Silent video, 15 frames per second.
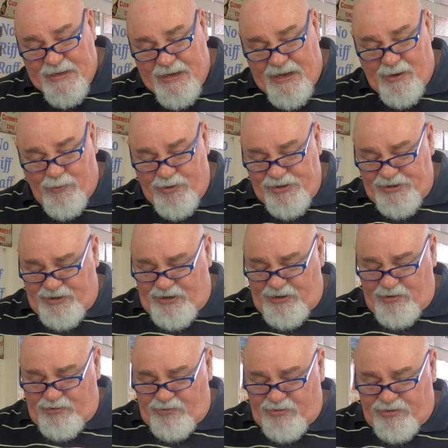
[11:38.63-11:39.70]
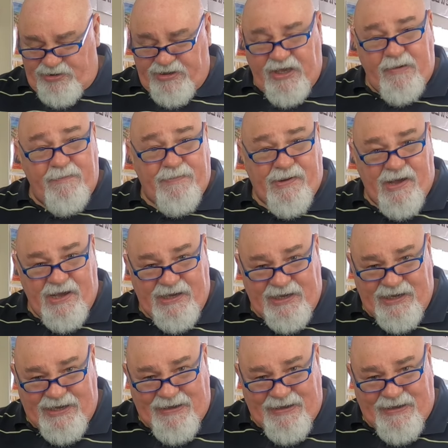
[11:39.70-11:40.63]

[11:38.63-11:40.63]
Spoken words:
I wonder how deep I can